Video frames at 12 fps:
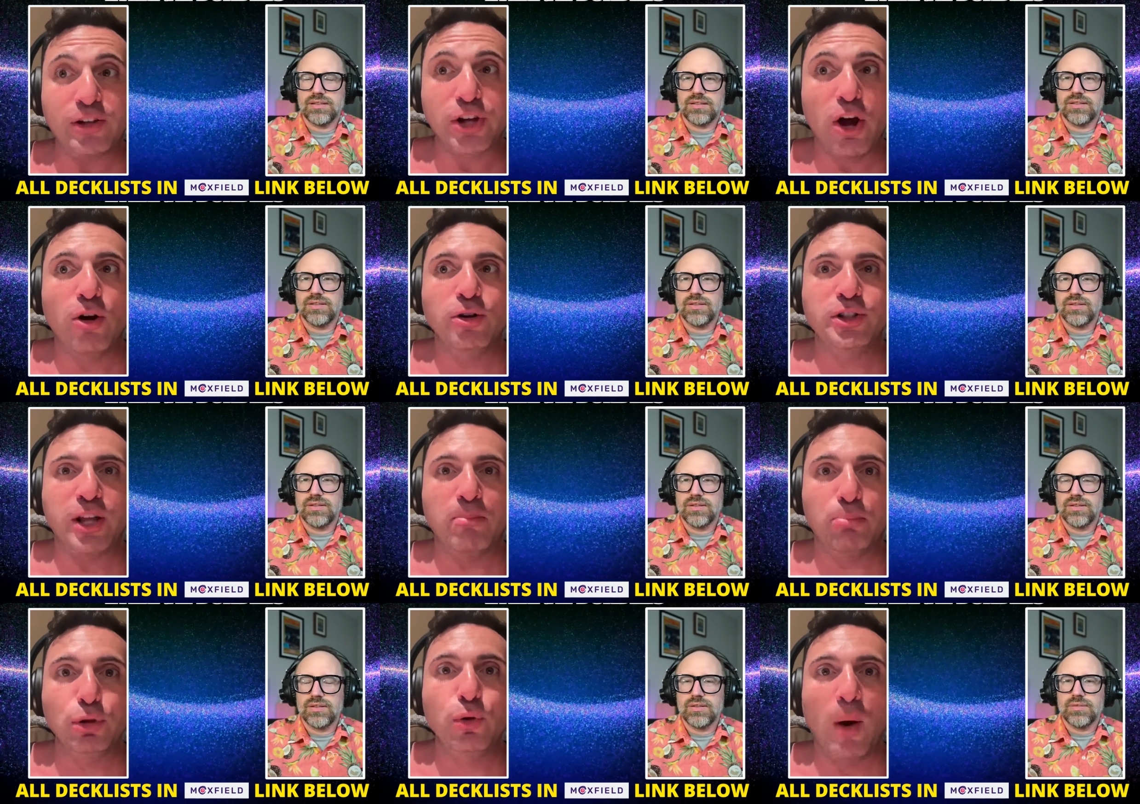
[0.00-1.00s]
Speaker 1: this goes, then
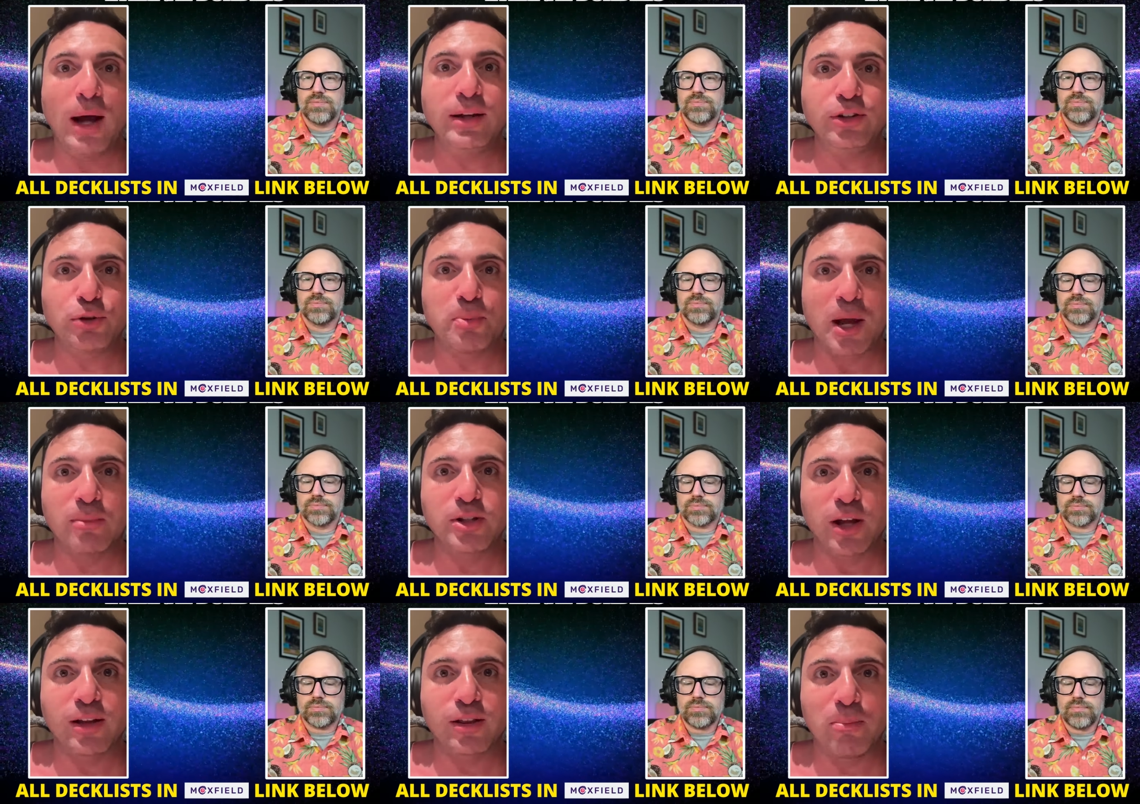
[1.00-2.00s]
blue white just becomes
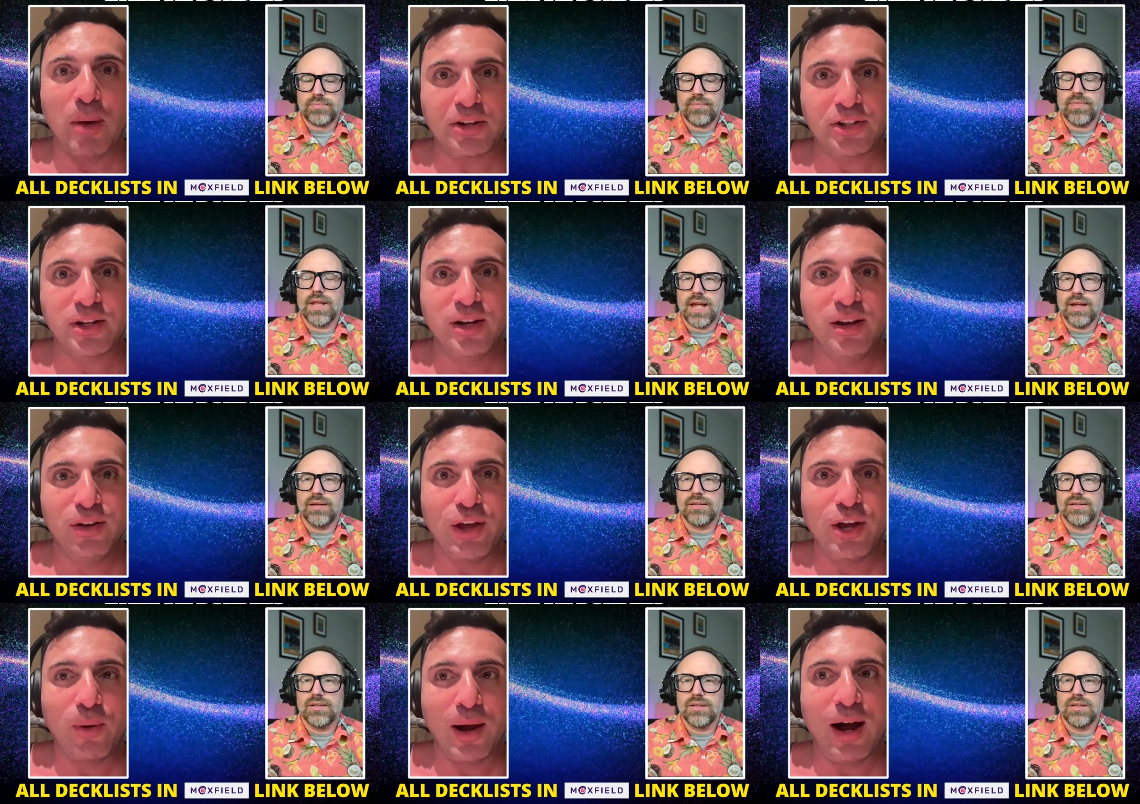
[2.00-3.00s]
like the best
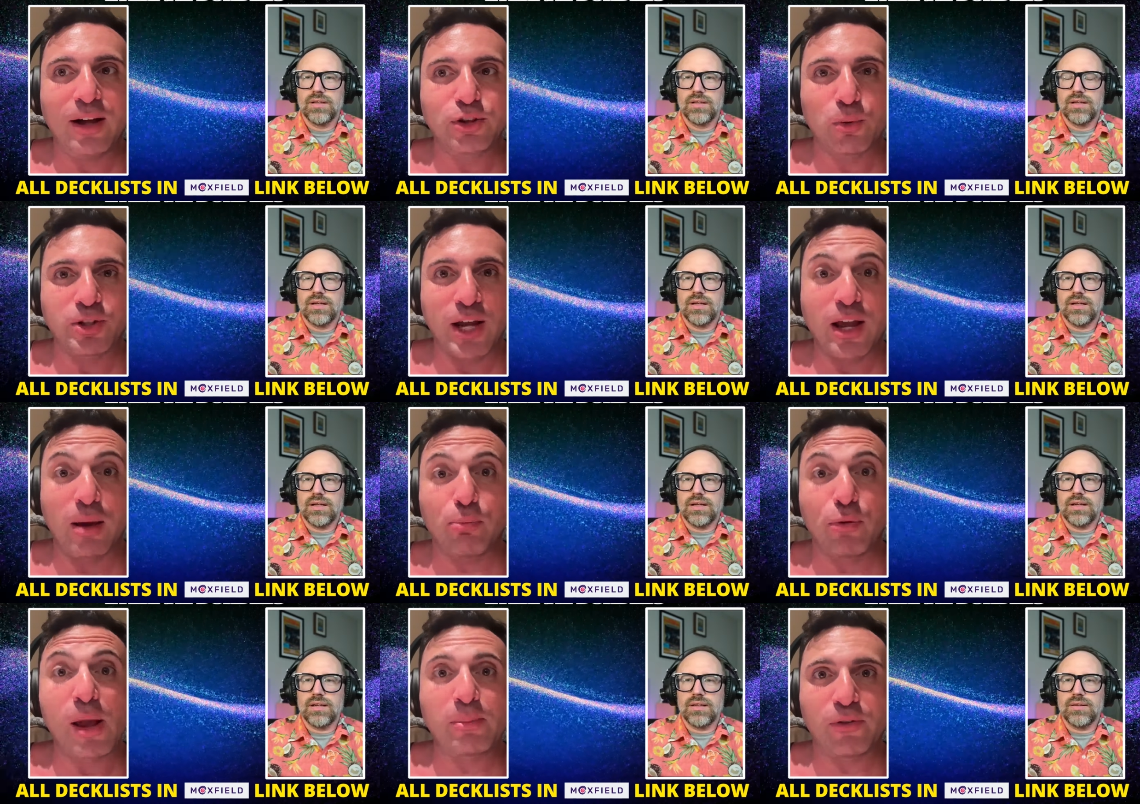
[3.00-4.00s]
thing going on." So we're taking
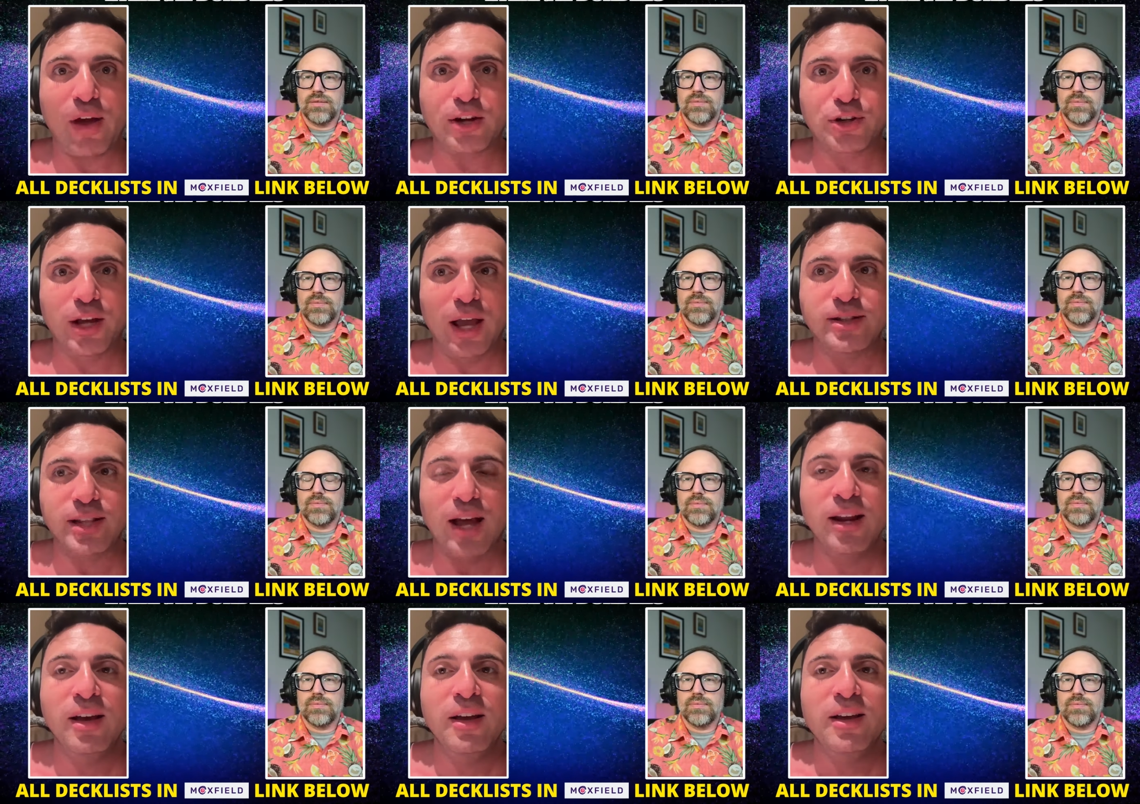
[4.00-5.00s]
preemptive action against
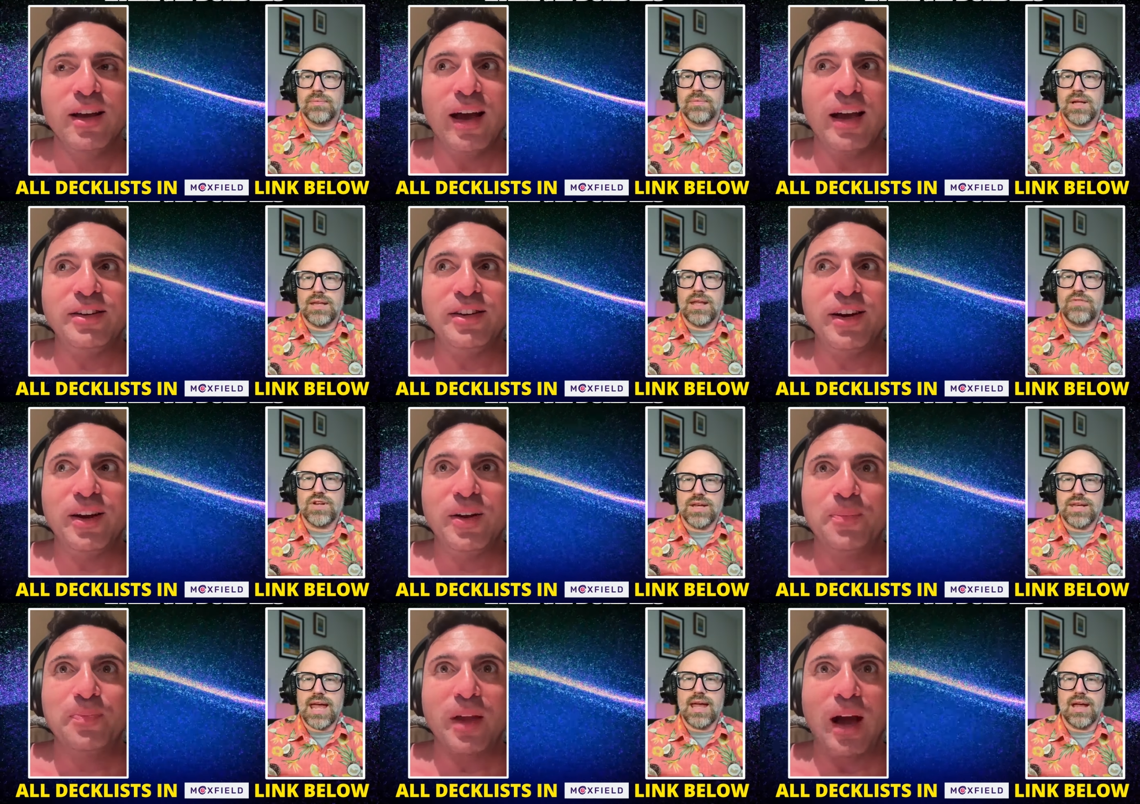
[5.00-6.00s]
that, and, and they've
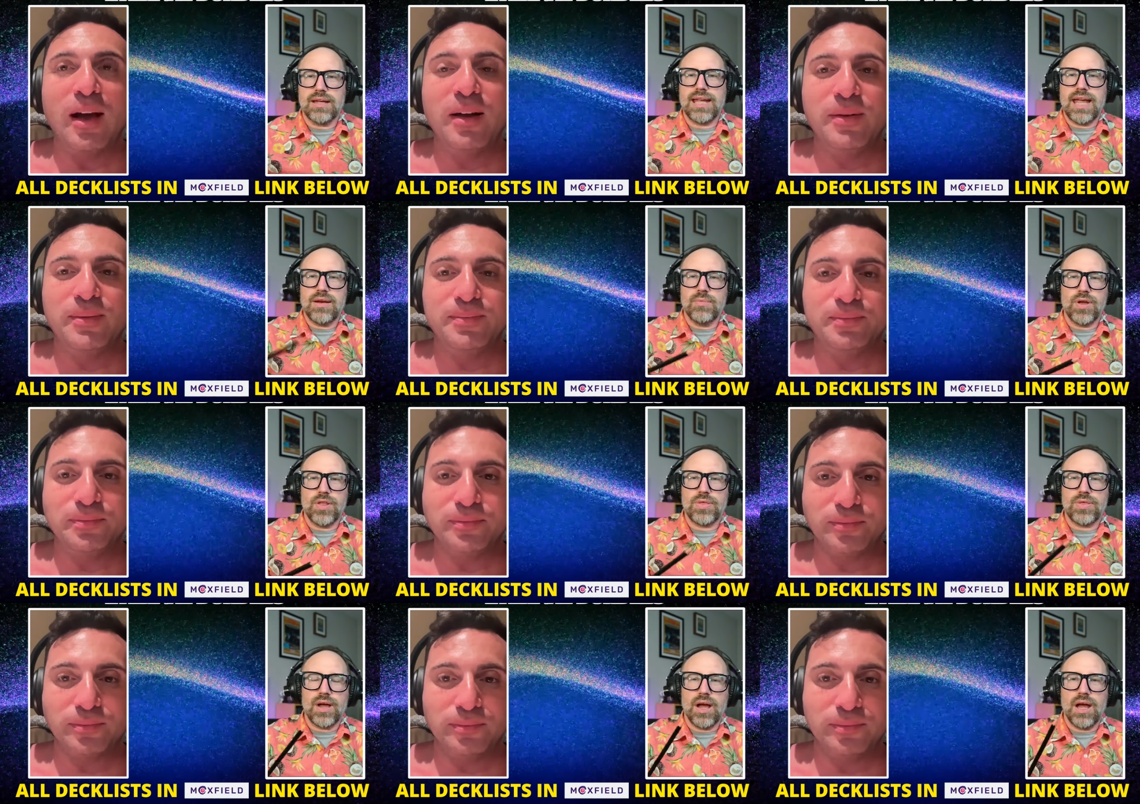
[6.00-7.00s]
Speaker 2: done that again
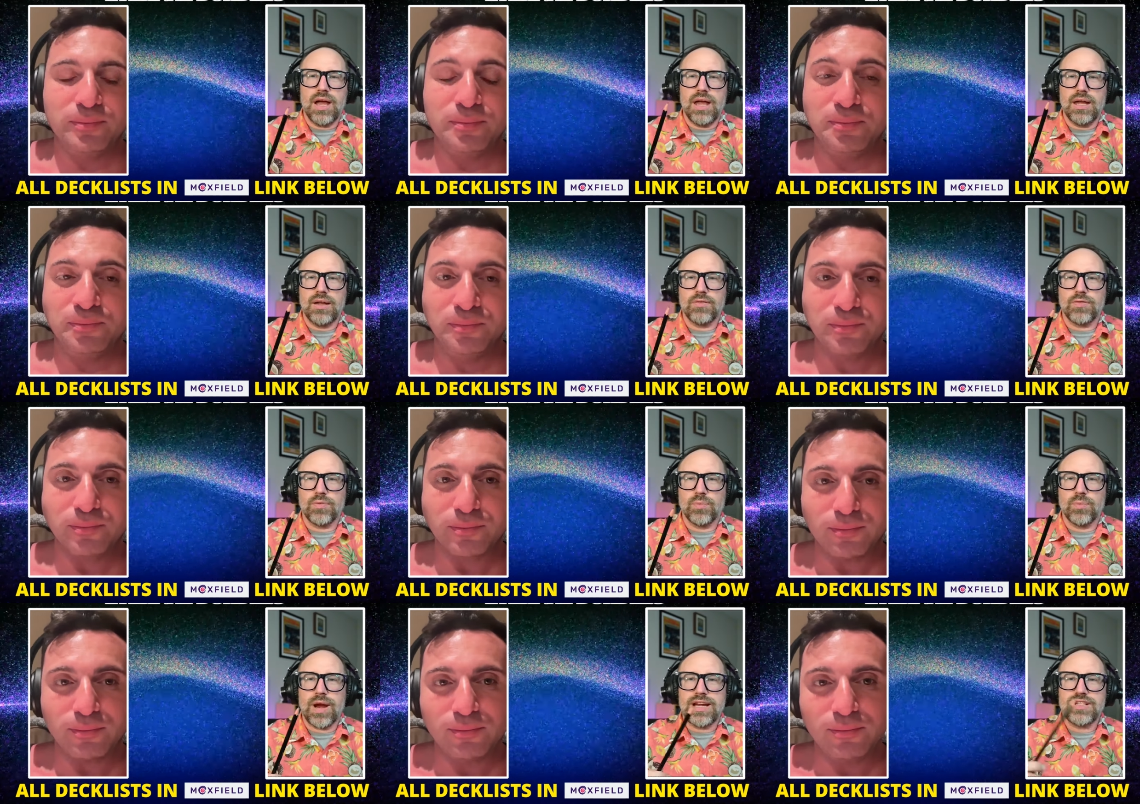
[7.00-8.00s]
with uh,
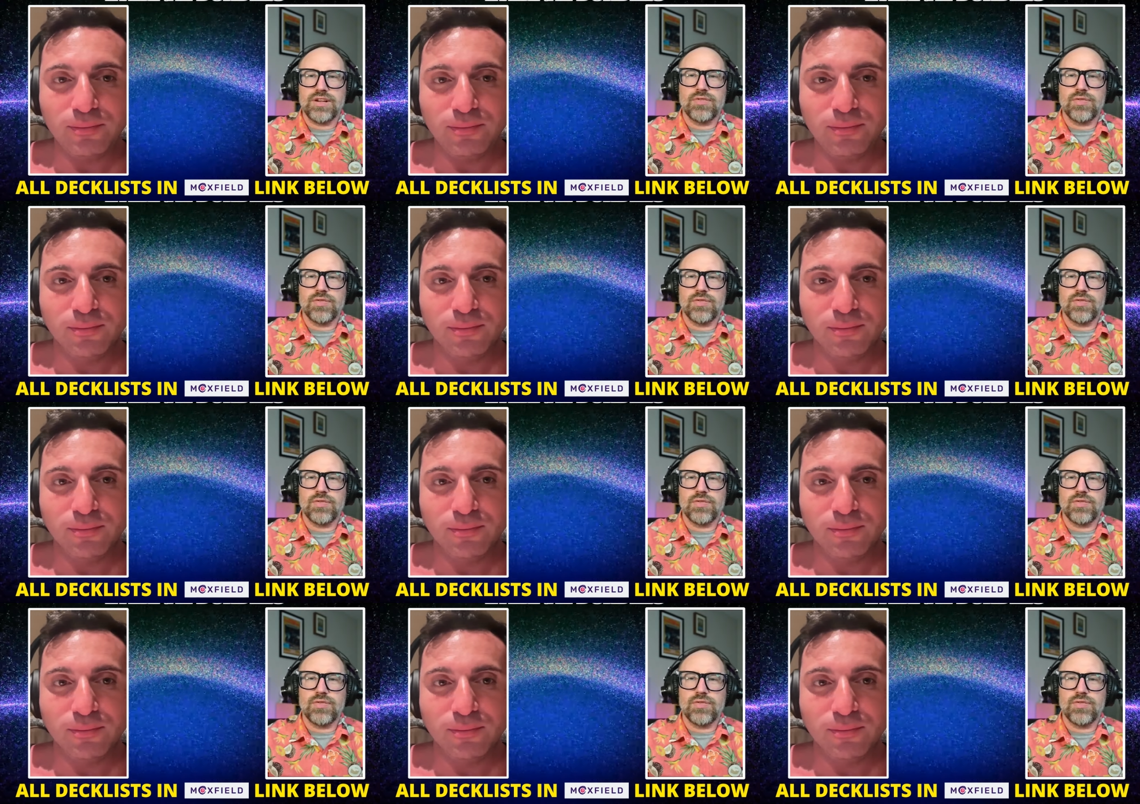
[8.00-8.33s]
raging